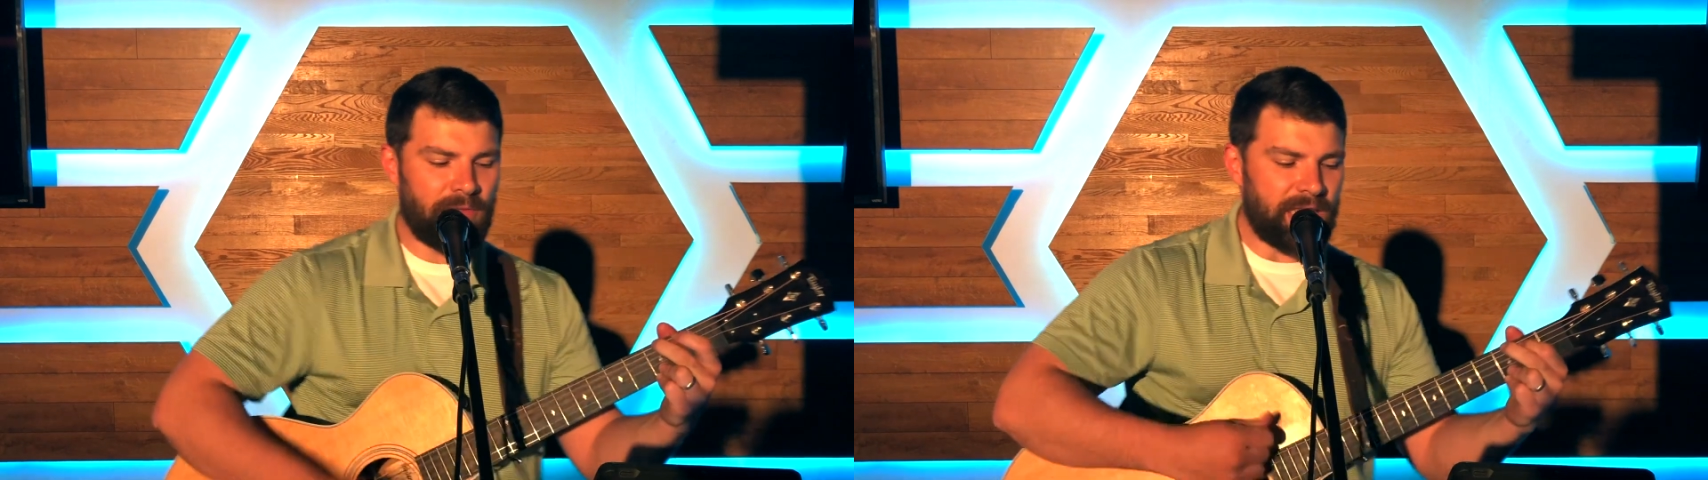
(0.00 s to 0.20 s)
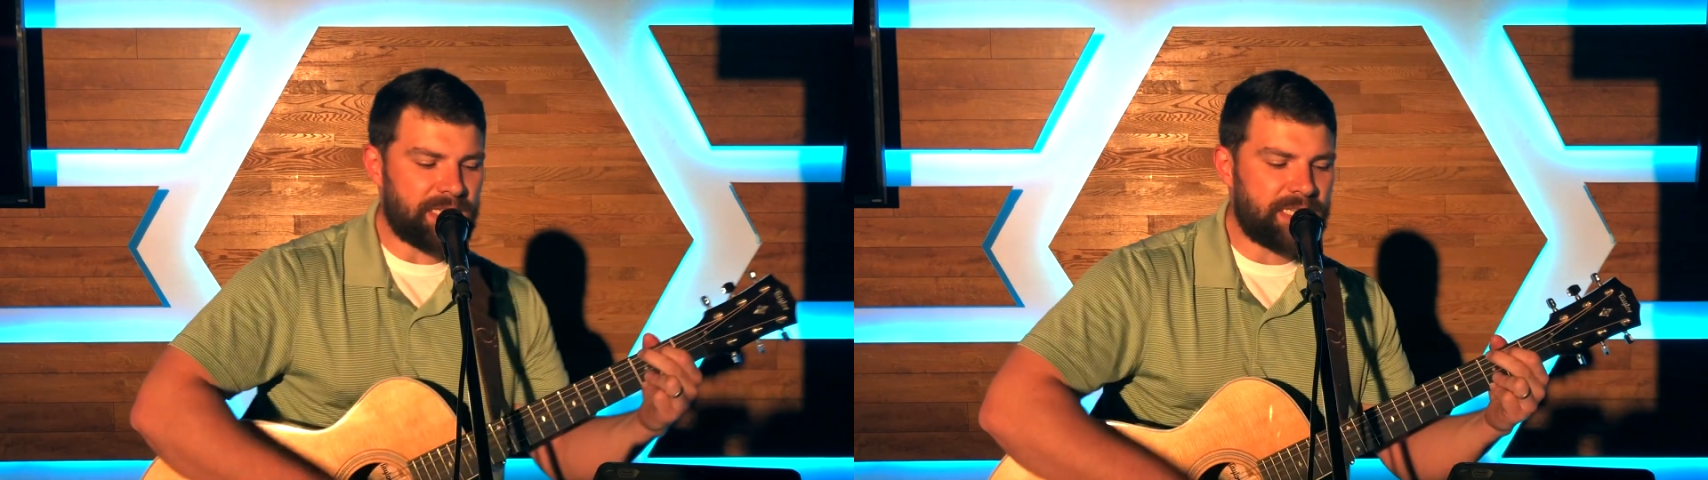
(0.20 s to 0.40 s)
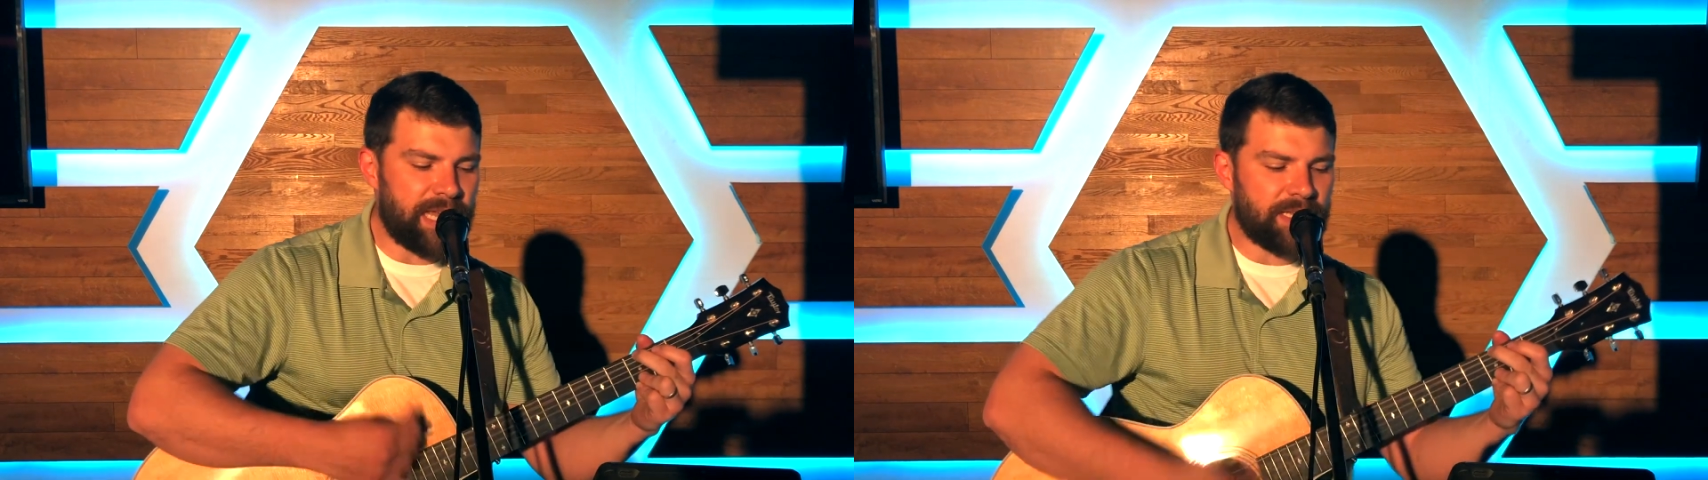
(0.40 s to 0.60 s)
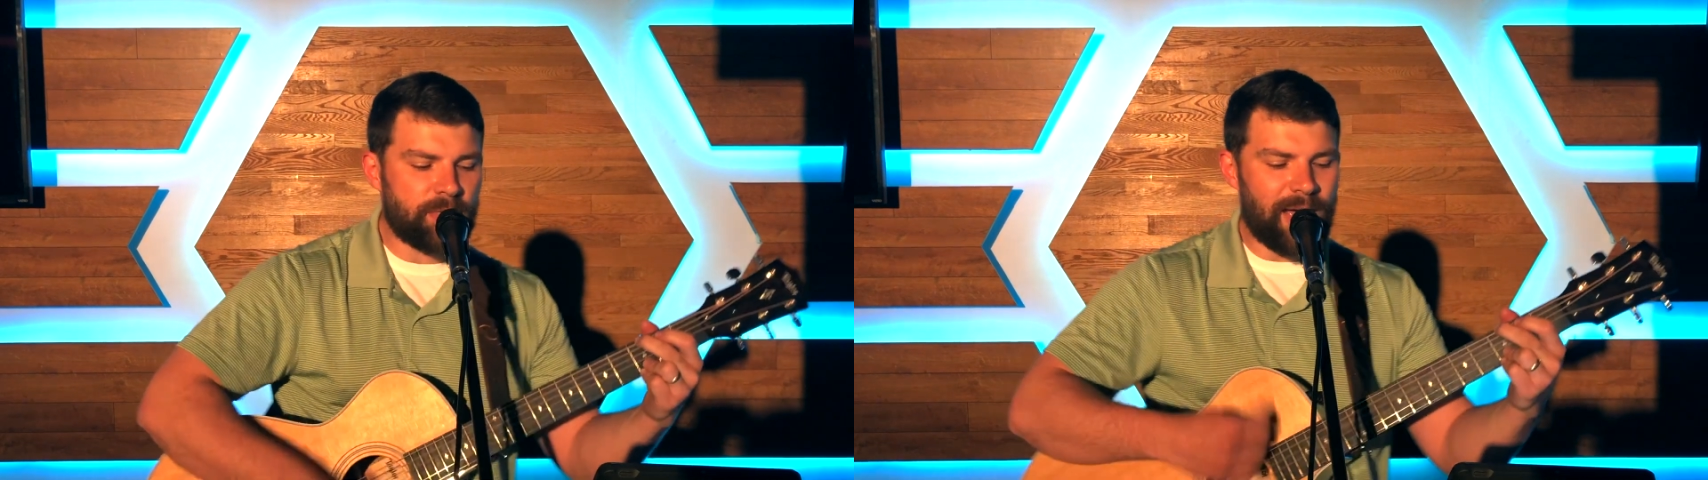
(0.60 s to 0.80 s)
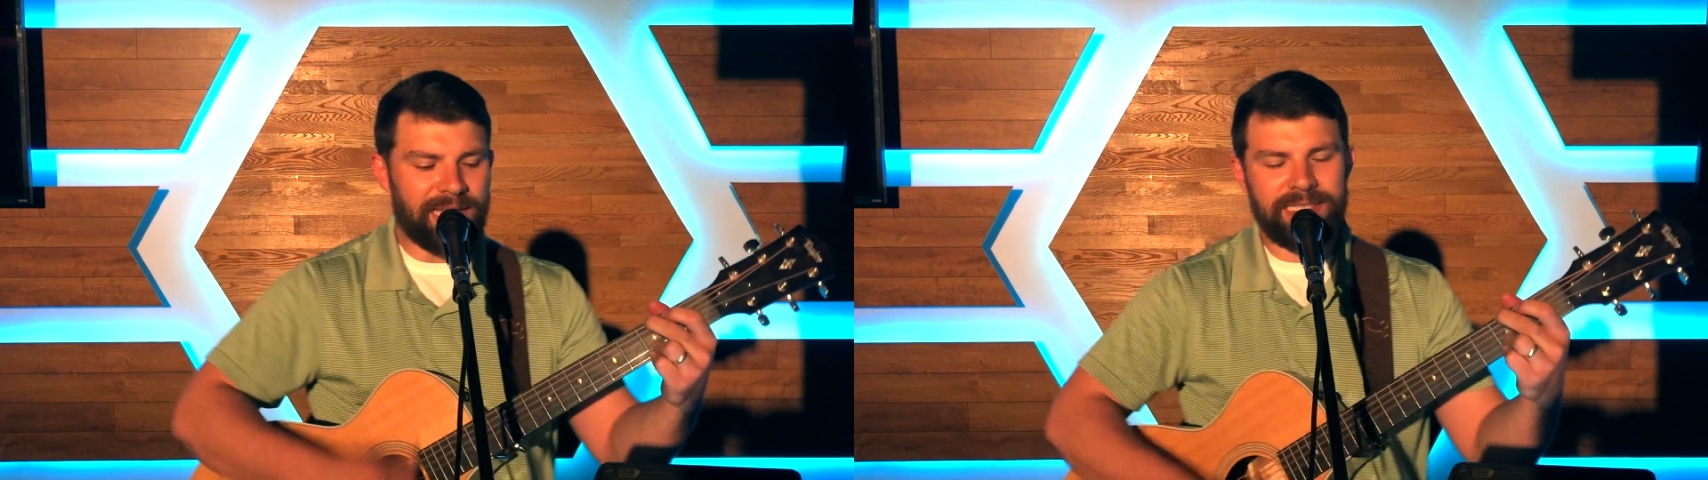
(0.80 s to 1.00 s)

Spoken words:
This is my